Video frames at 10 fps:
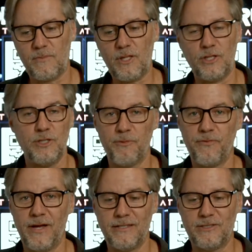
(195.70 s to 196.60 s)
Super
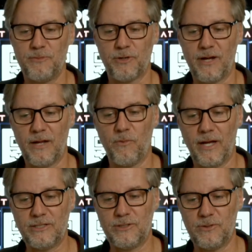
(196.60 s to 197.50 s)
fun, super great
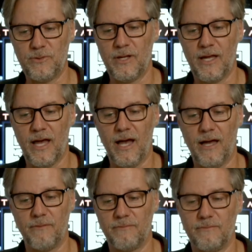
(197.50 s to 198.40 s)
way to,
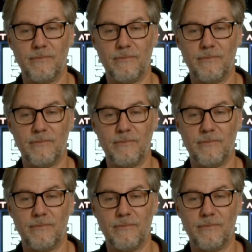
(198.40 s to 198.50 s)
to